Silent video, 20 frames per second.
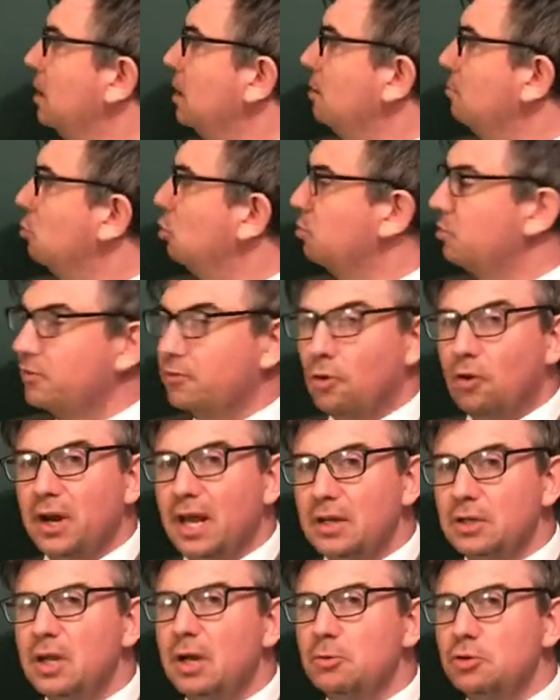But before
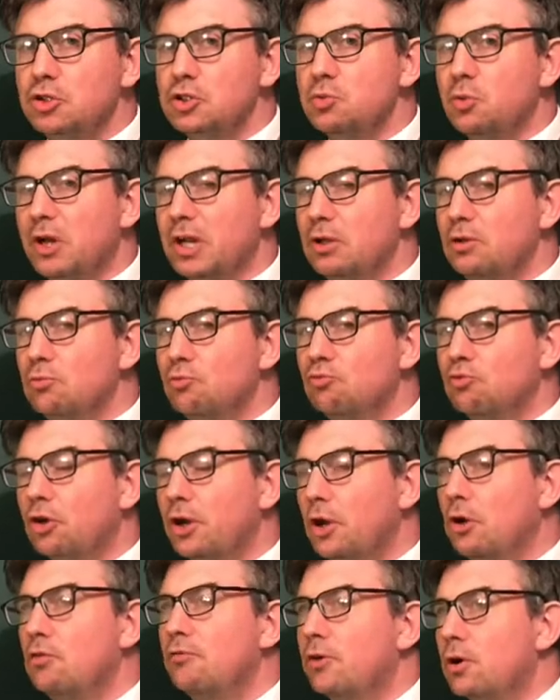that, I just want to run
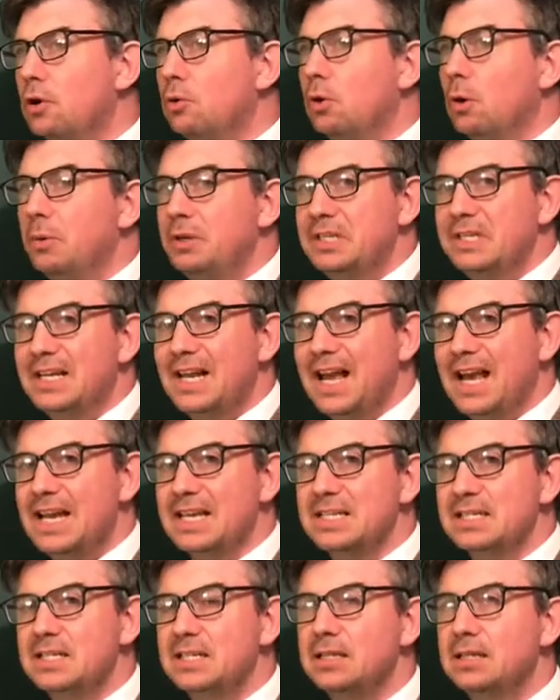over what we did
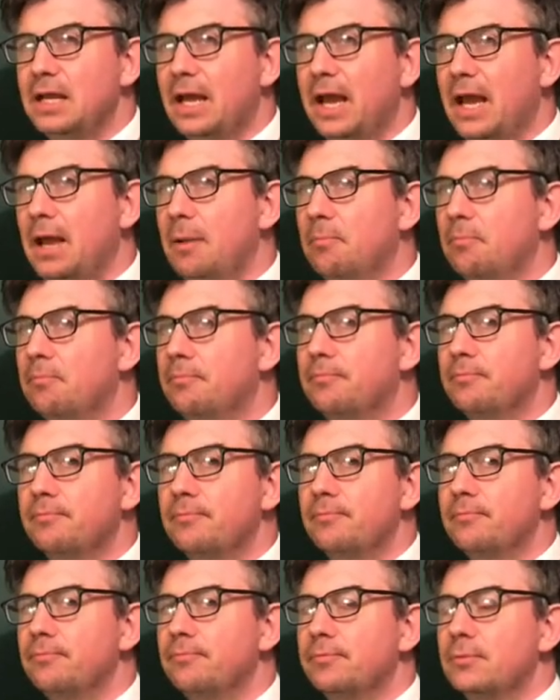last,
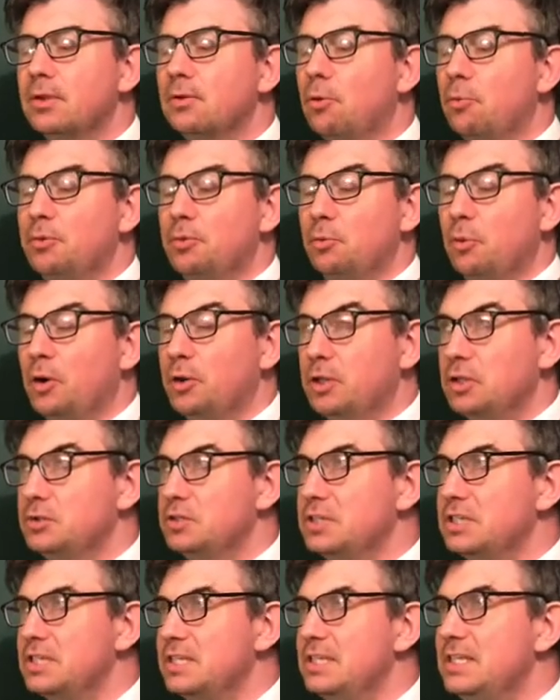what you
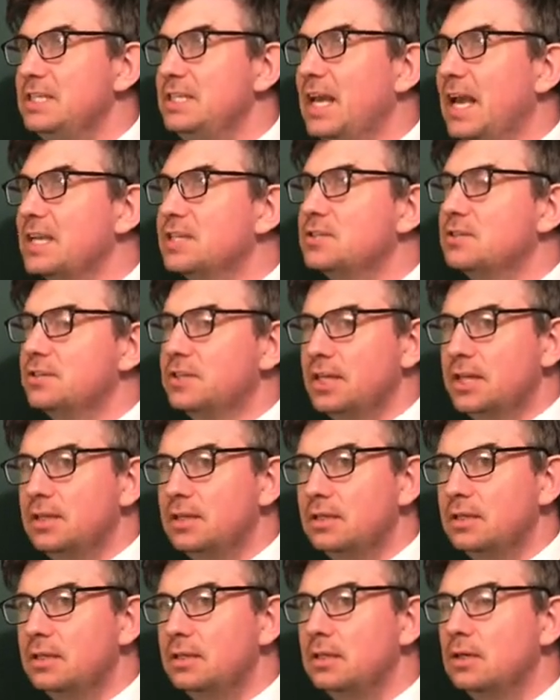did yesterday,
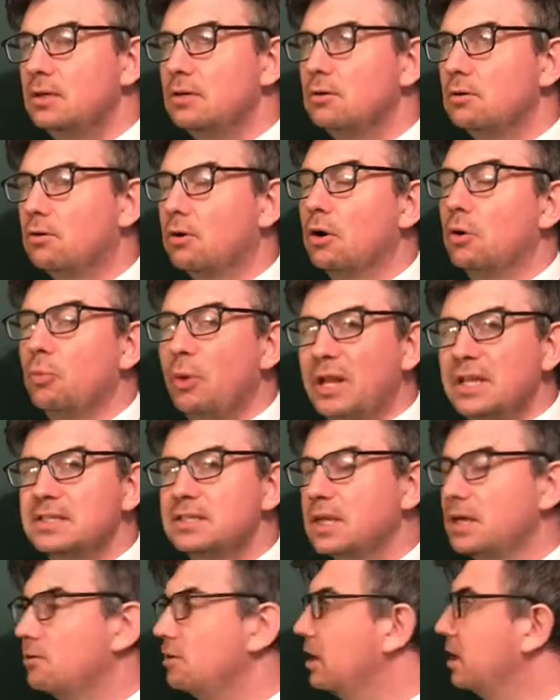or on Wednesday
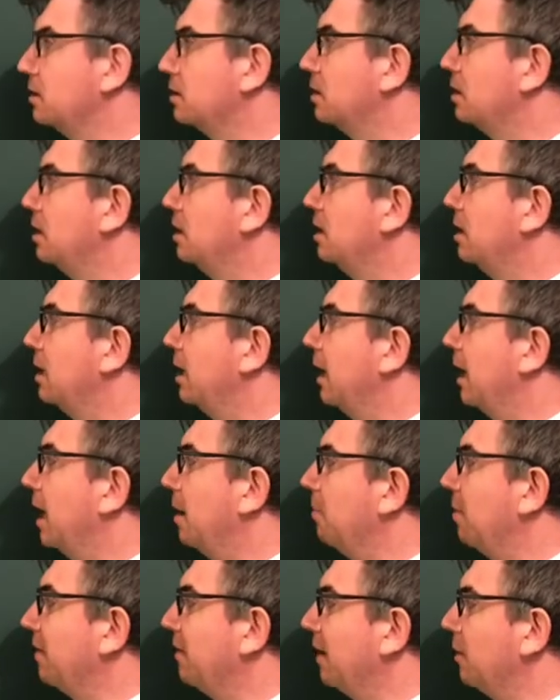rather, and
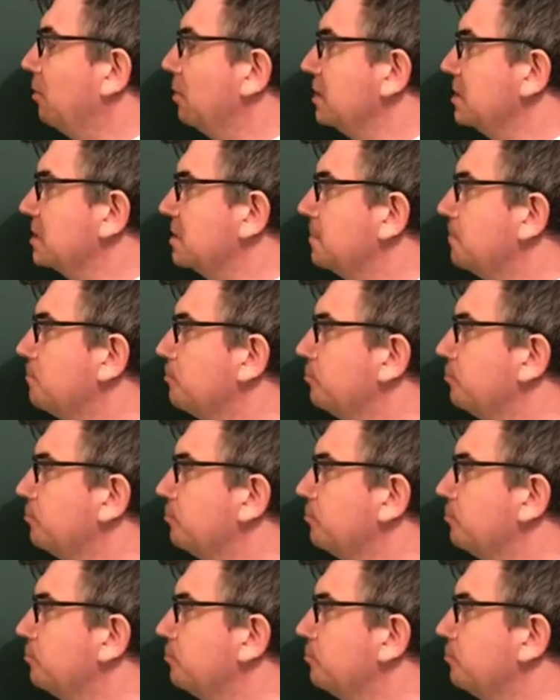that was